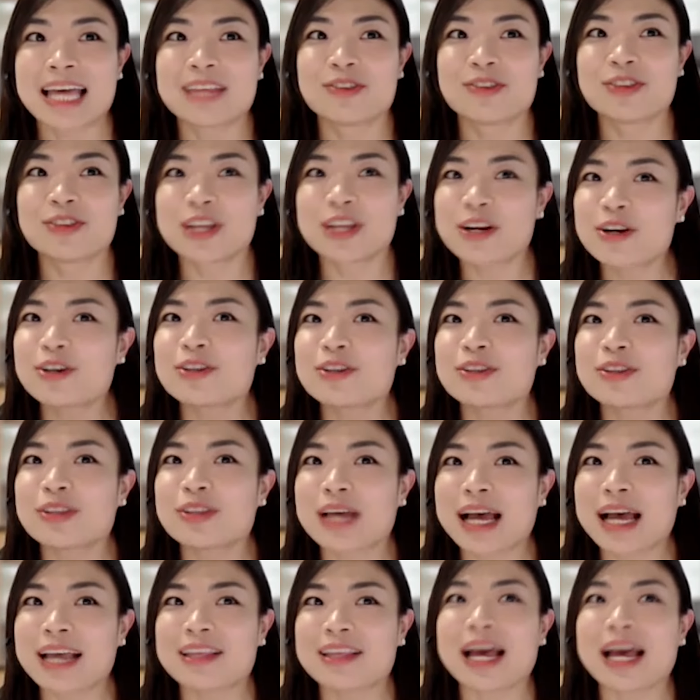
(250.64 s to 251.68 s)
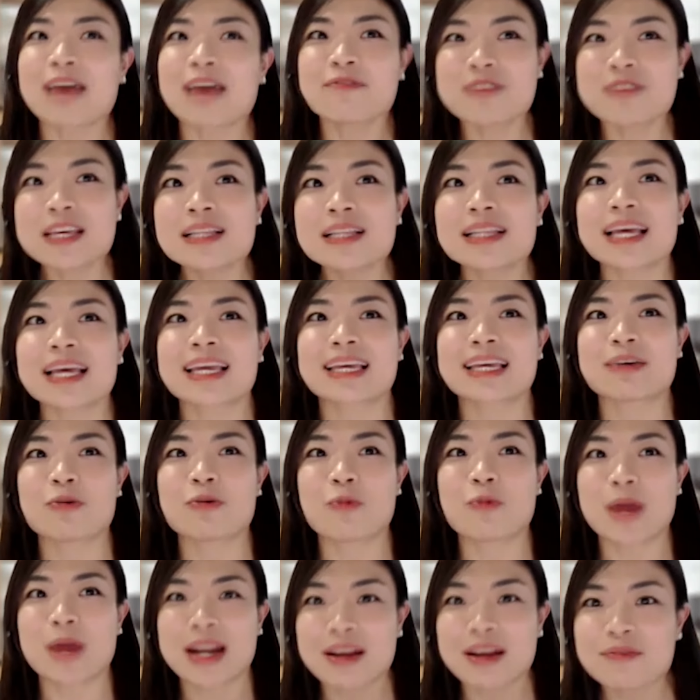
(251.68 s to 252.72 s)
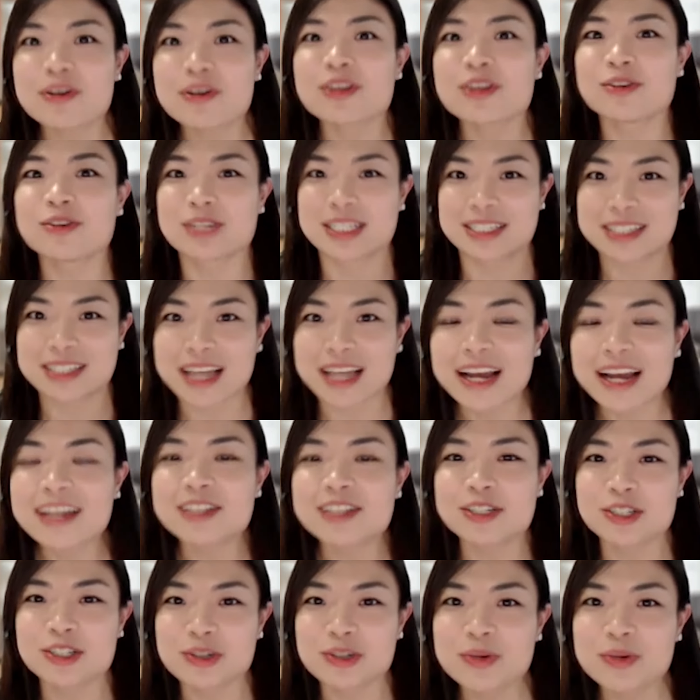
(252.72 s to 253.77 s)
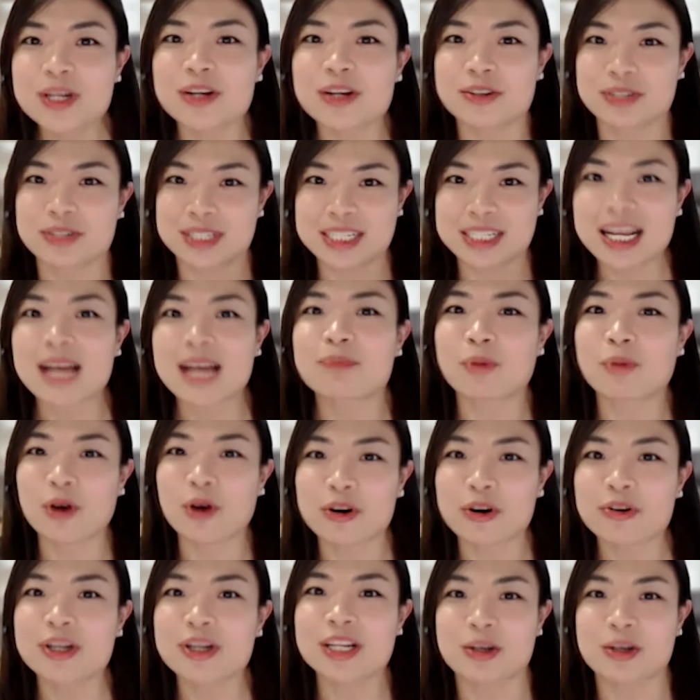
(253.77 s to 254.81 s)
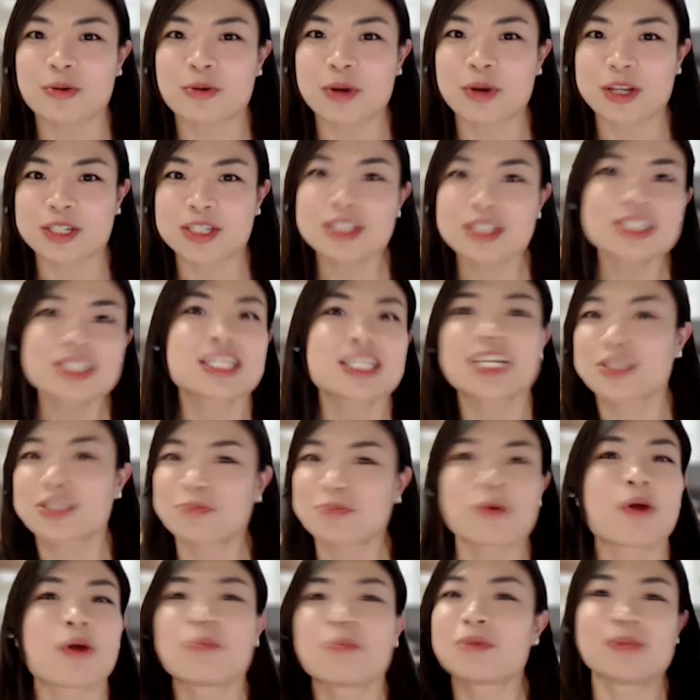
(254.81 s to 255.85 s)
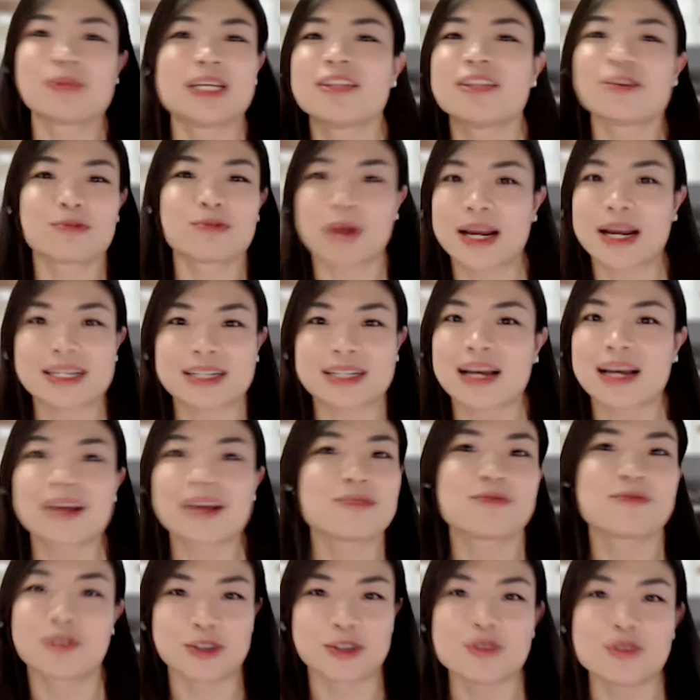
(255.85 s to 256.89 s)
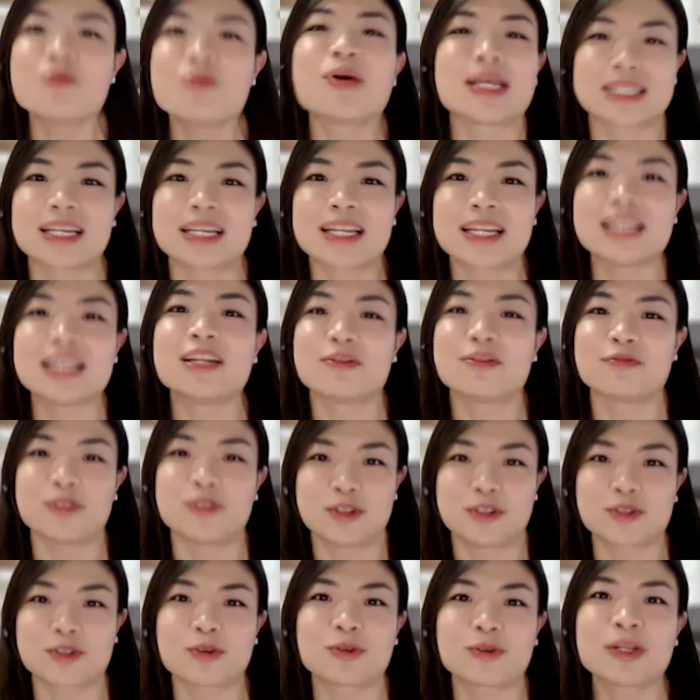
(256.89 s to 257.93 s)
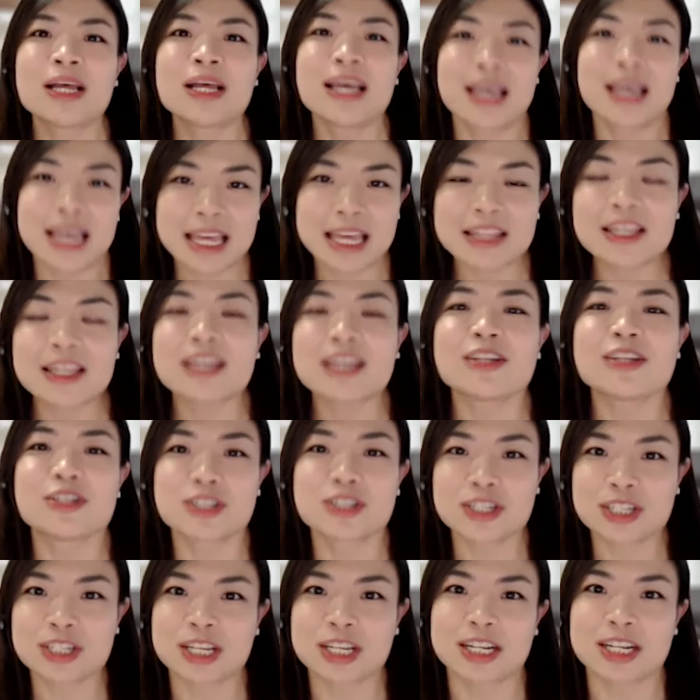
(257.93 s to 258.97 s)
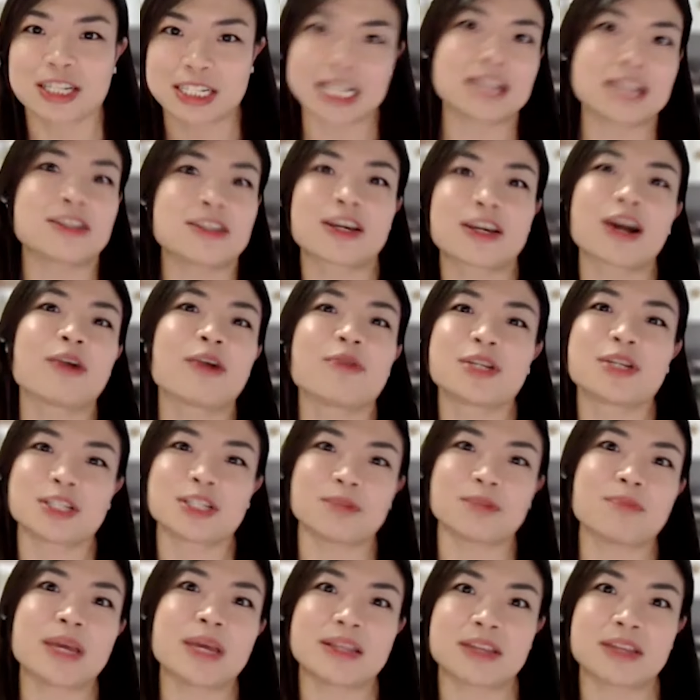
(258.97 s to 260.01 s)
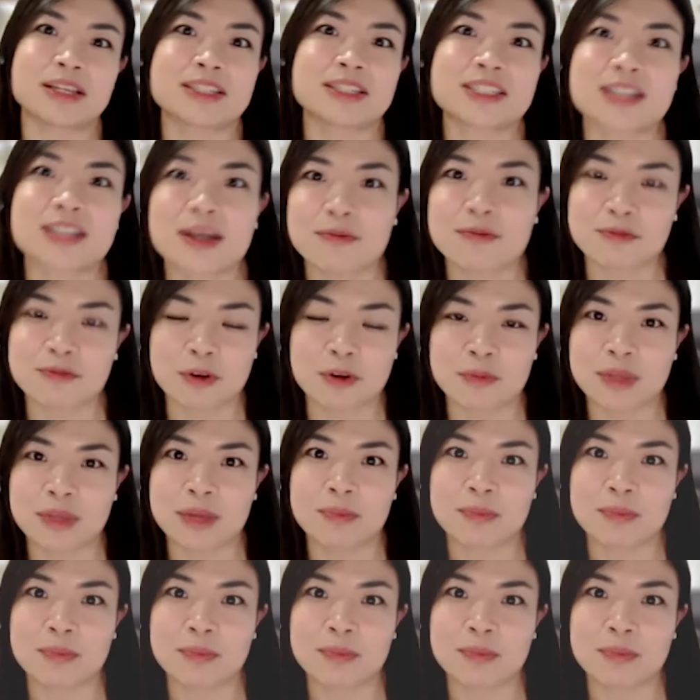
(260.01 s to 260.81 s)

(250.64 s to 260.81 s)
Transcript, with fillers: there. I, I feel like whenever you decide to do it or you start pondering the questions, that's probably the right time for you as an individual. And then you just got to take the courage and make that step from